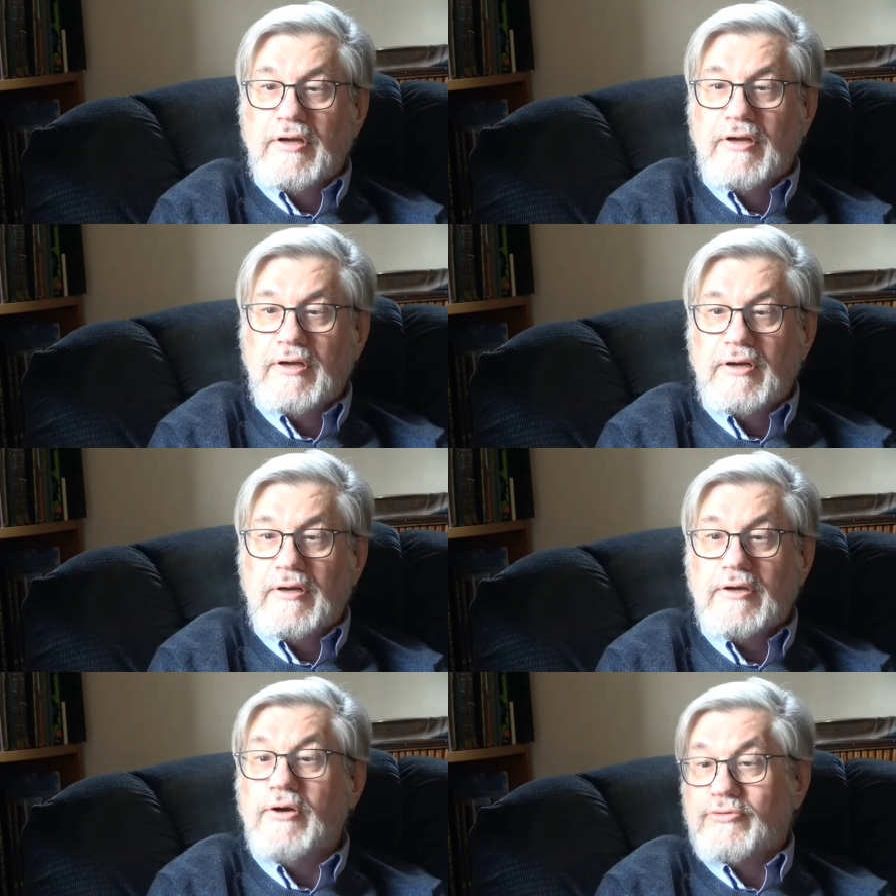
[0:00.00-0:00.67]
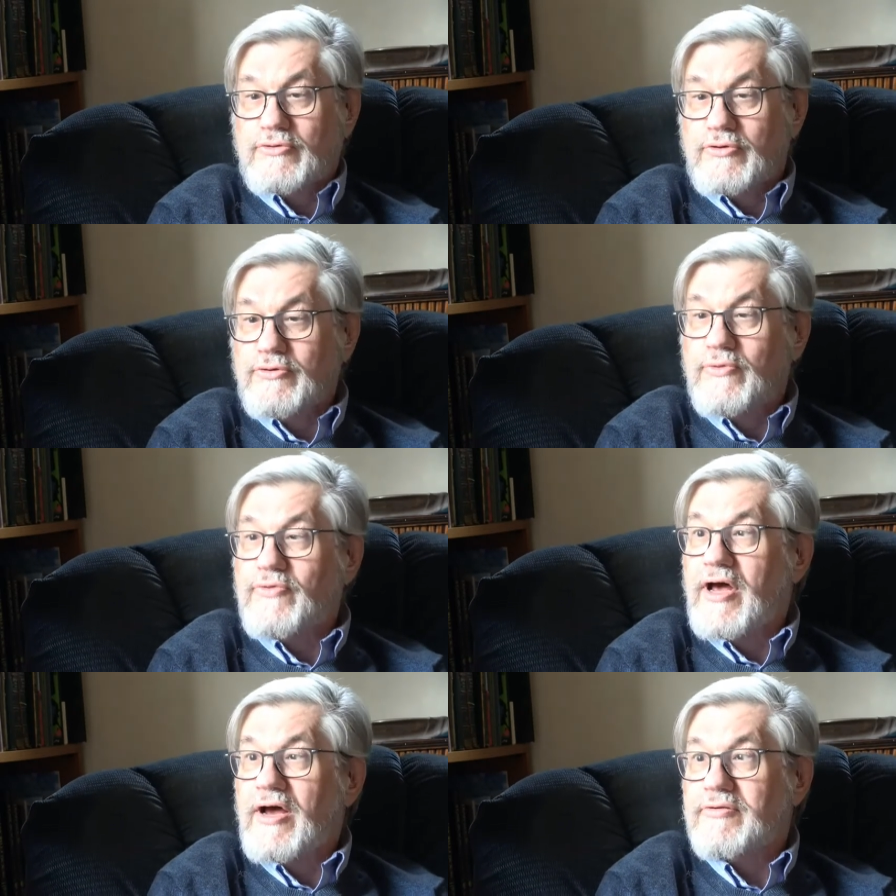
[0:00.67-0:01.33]
uh, close to
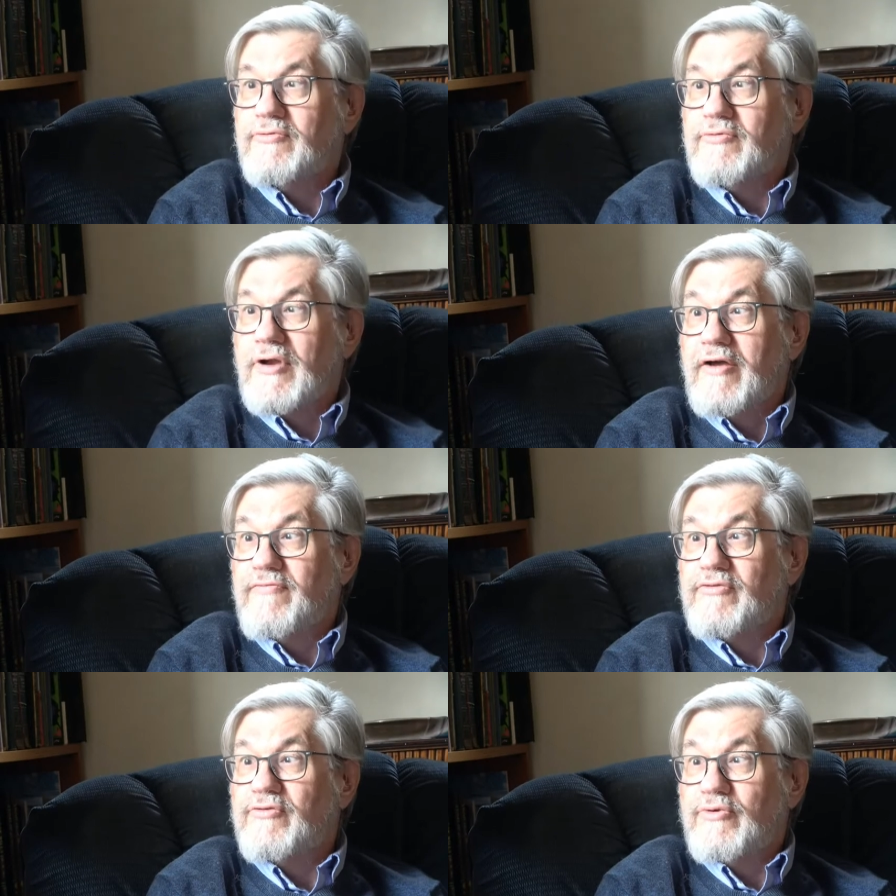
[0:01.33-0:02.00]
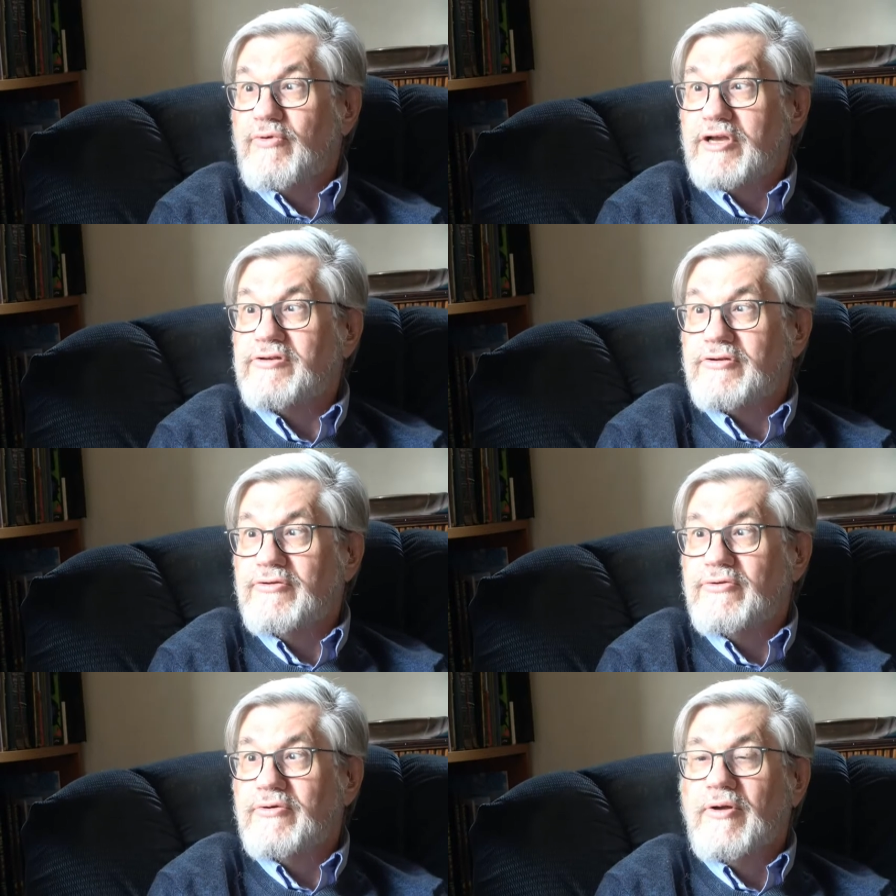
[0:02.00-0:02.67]
2,000 lives were
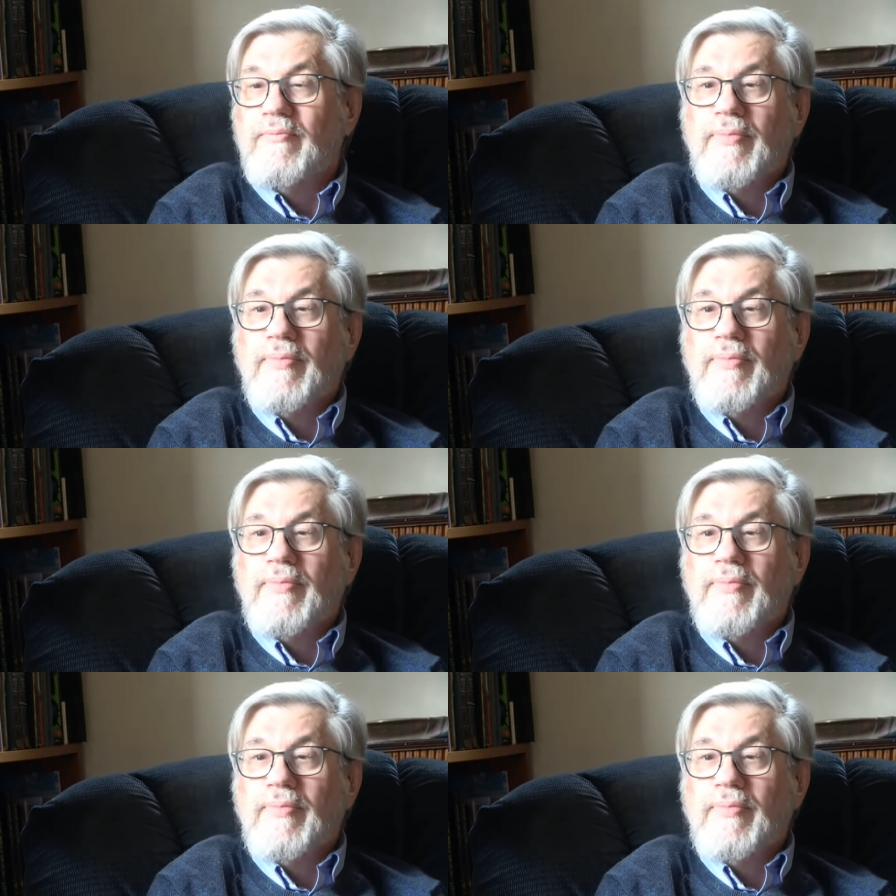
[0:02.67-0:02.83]
rescued